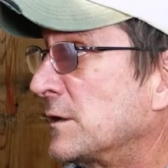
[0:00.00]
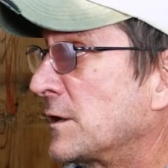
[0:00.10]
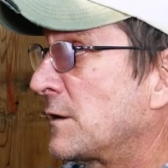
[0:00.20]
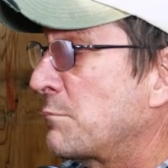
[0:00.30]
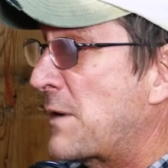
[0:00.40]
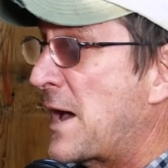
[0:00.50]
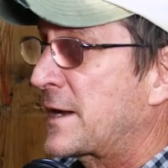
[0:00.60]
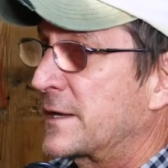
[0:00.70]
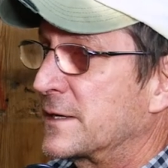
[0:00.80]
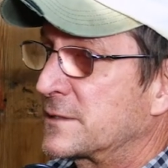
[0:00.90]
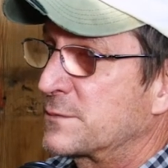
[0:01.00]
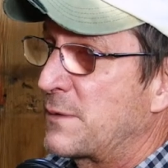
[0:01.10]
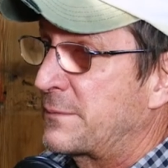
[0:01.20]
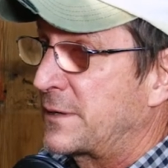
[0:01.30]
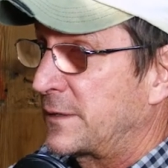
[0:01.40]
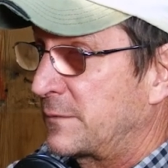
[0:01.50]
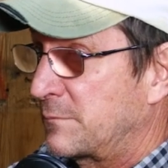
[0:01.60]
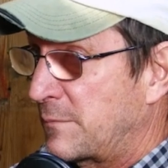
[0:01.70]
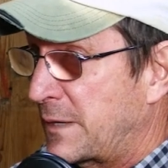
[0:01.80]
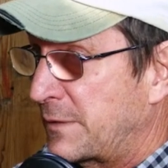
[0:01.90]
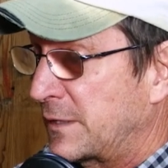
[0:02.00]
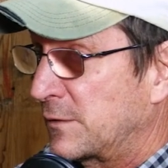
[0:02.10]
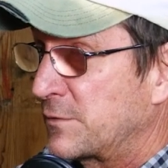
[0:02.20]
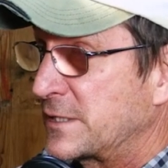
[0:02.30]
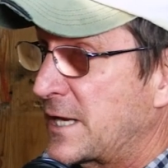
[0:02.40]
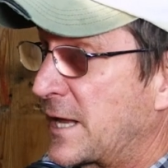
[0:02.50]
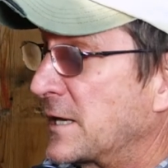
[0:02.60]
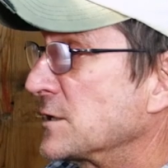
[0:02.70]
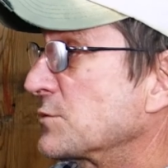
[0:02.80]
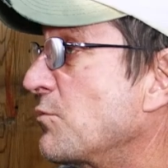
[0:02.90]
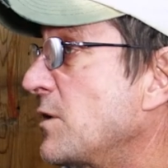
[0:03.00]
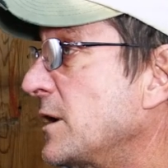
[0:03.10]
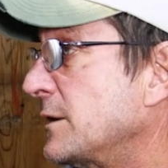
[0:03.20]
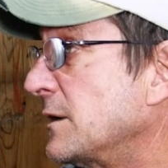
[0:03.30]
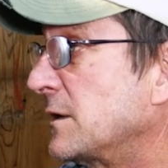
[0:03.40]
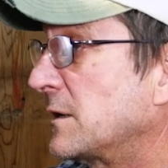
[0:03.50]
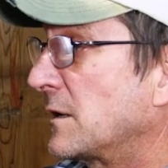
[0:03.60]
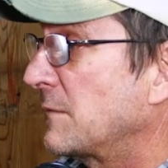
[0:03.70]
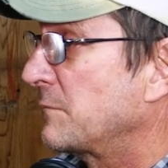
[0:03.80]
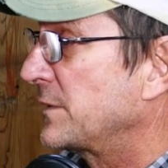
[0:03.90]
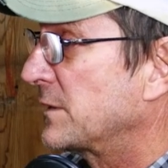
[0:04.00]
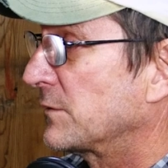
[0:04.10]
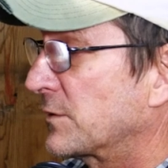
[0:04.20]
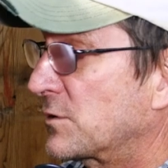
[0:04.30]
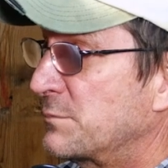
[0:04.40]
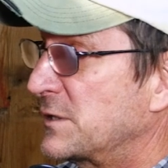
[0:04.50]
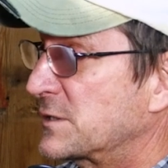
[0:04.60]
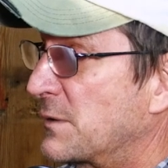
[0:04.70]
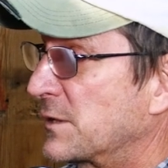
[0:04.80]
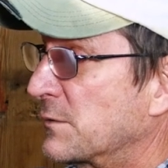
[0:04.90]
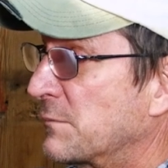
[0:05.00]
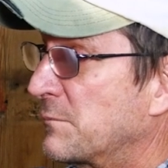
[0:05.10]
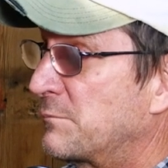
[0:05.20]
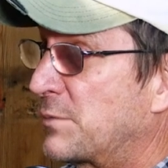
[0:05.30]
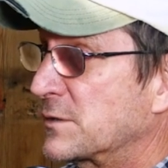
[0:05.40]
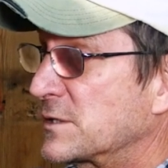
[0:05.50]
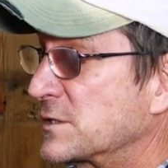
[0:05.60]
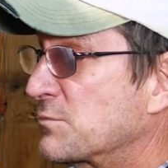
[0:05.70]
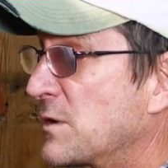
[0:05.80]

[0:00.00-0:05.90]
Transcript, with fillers: little pockets. Maybe maybe Louisiana is one. Um, you know, there could be some other parts as